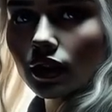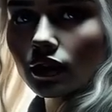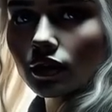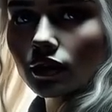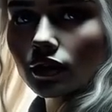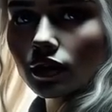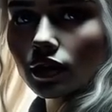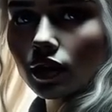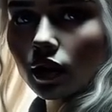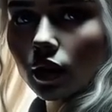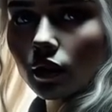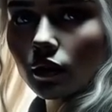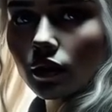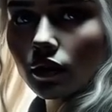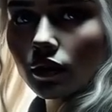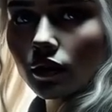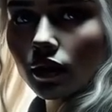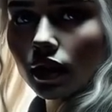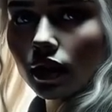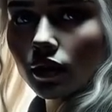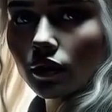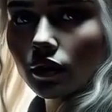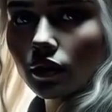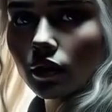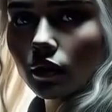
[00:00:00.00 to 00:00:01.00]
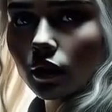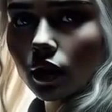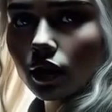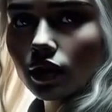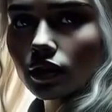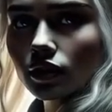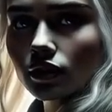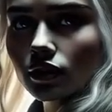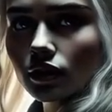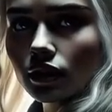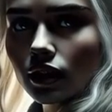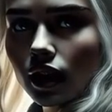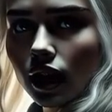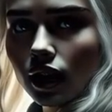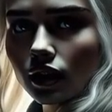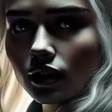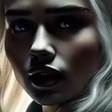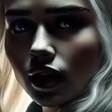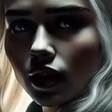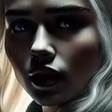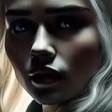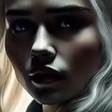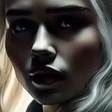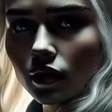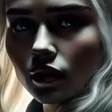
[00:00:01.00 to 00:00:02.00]
Daenerys nodded. And what of
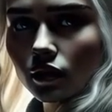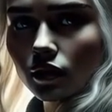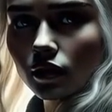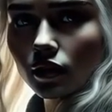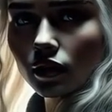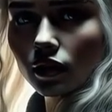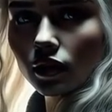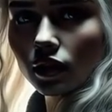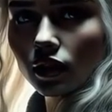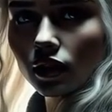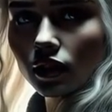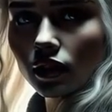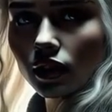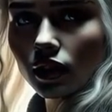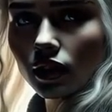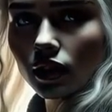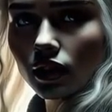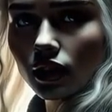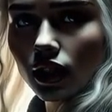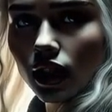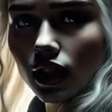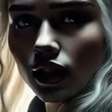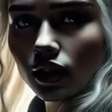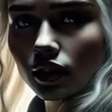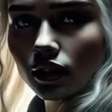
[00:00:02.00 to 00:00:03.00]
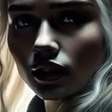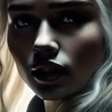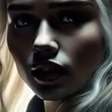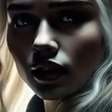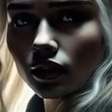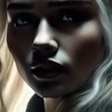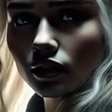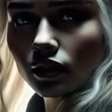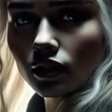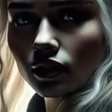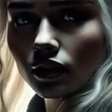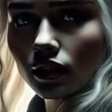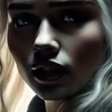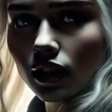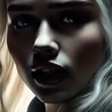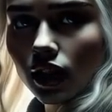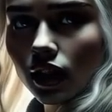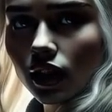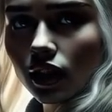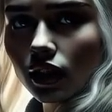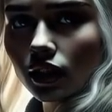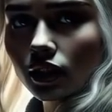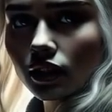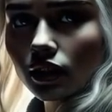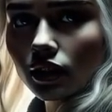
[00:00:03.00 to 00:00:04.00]
your brother, Jaime? Tyrion's
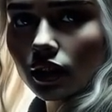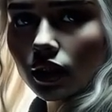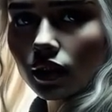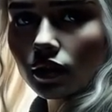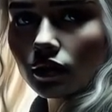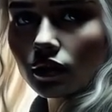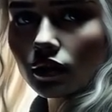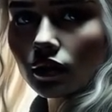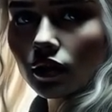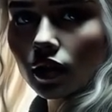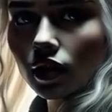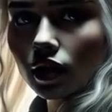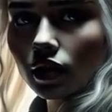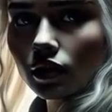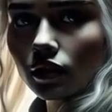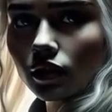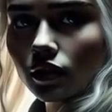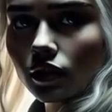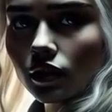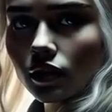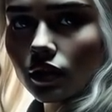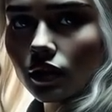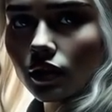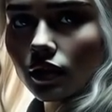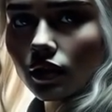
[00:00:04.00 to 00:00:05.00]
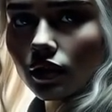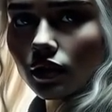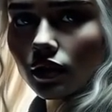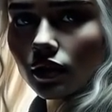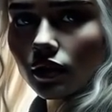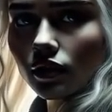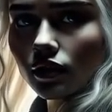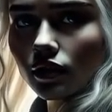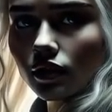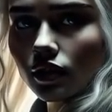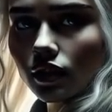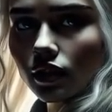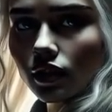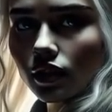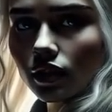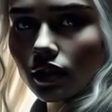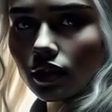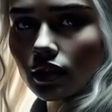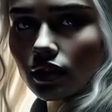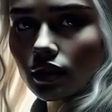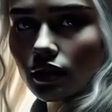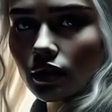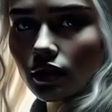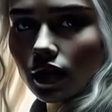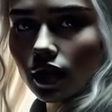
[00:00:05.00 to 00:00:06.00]
voice caught for a moment. He died trying
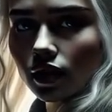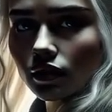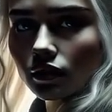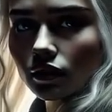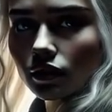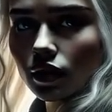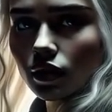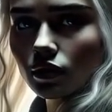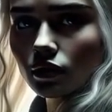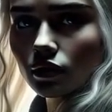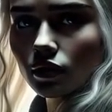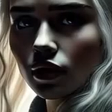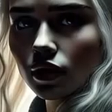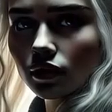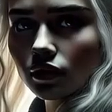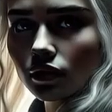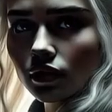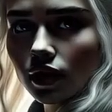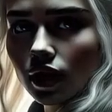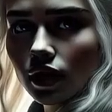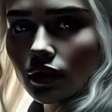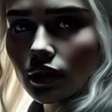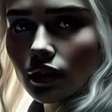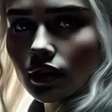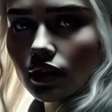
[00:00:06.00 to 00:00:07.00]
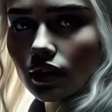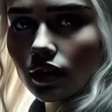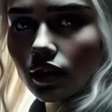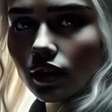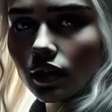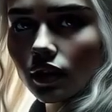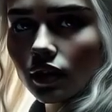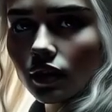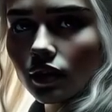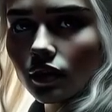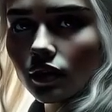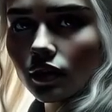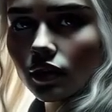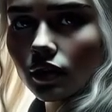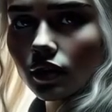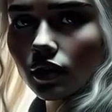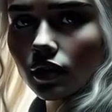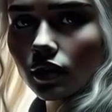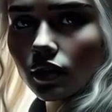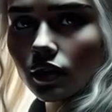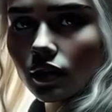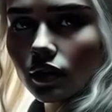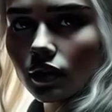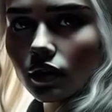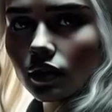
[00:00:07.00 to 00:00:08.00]
to save the city from further violence,
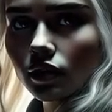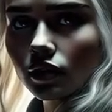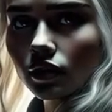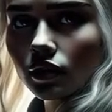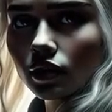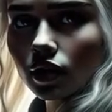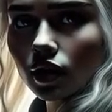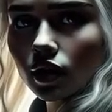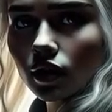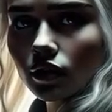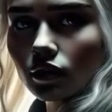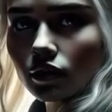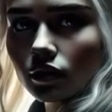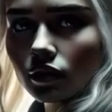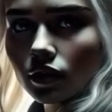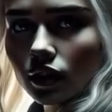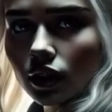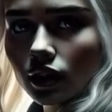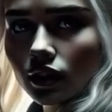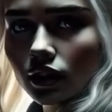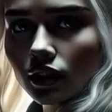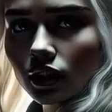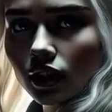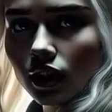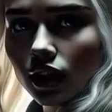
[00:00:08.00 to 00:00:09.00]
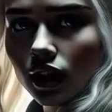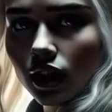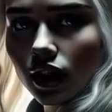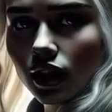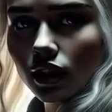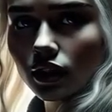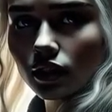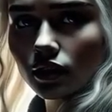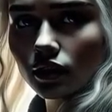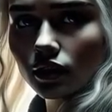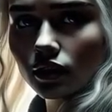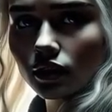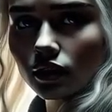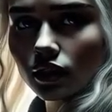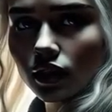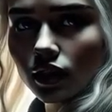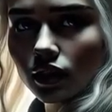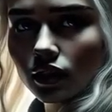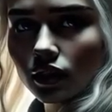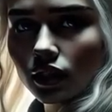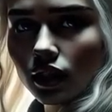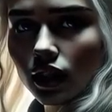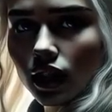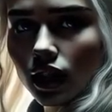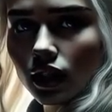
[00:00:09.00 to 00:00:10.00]
if I believe the last rumors. Or
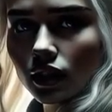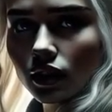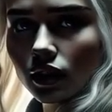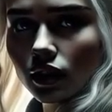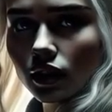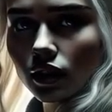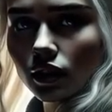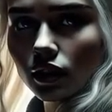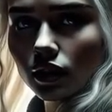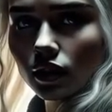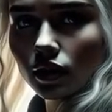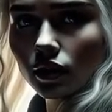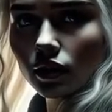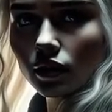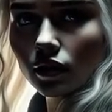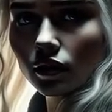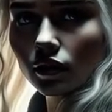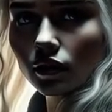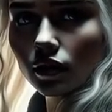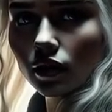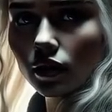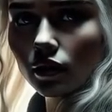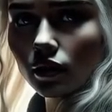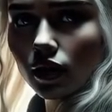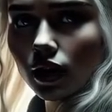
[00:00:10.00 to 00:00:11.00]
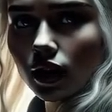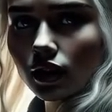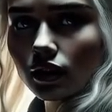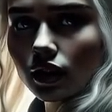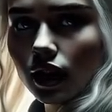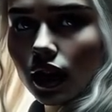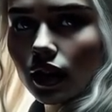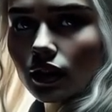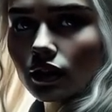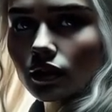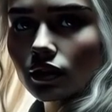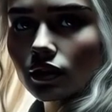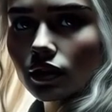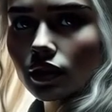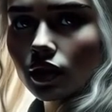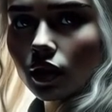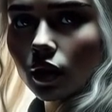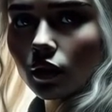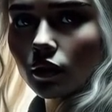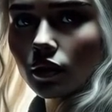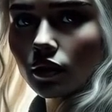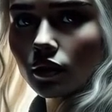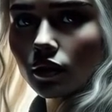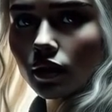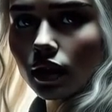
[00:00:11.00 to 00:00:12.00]
perhaps he just wanted to be with Cersei in
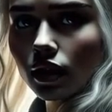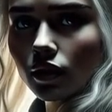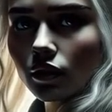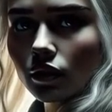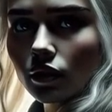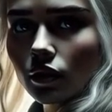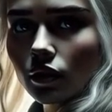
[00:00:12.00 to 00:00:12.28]
the end.